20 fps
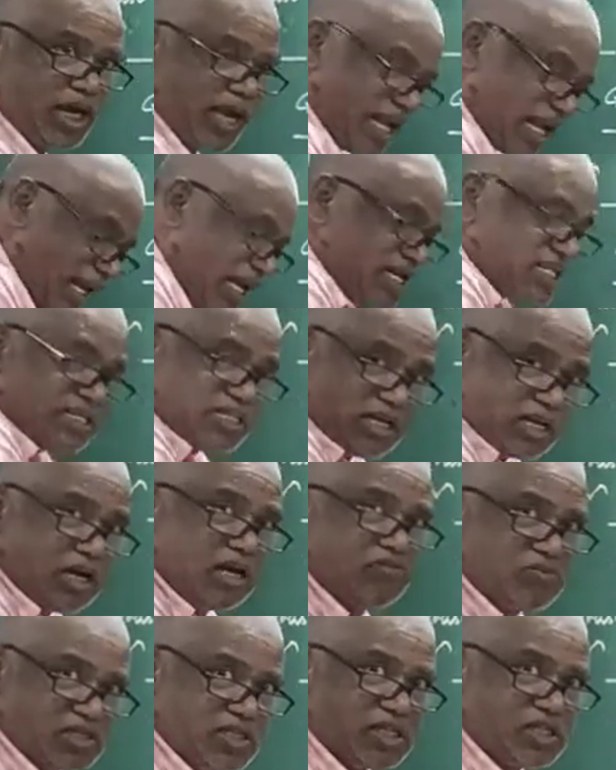Cluster
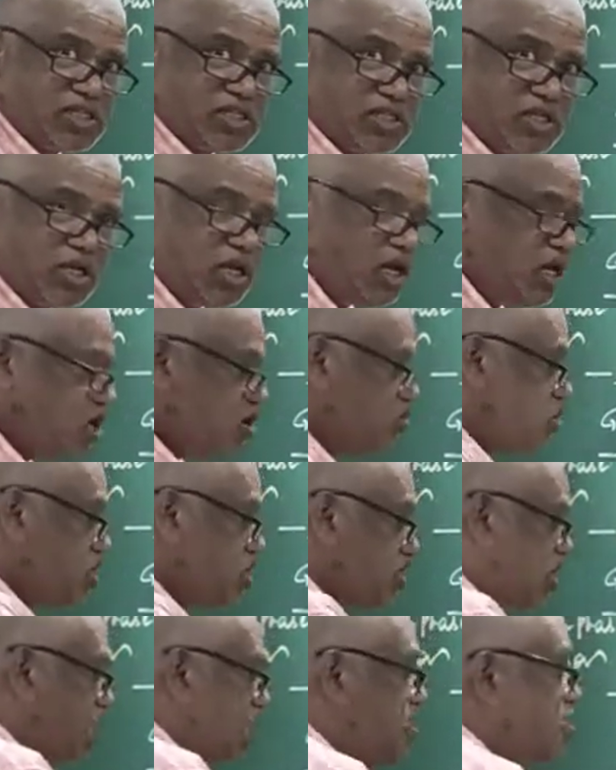of cells.
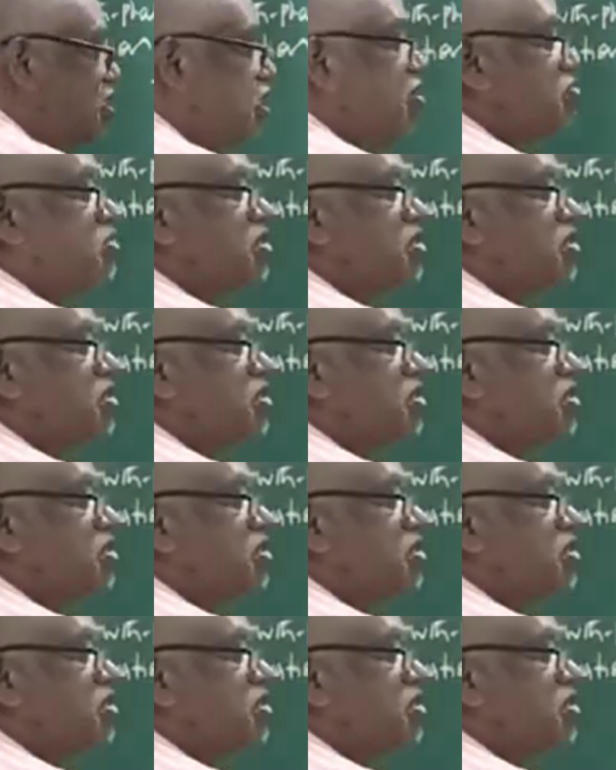This cluster of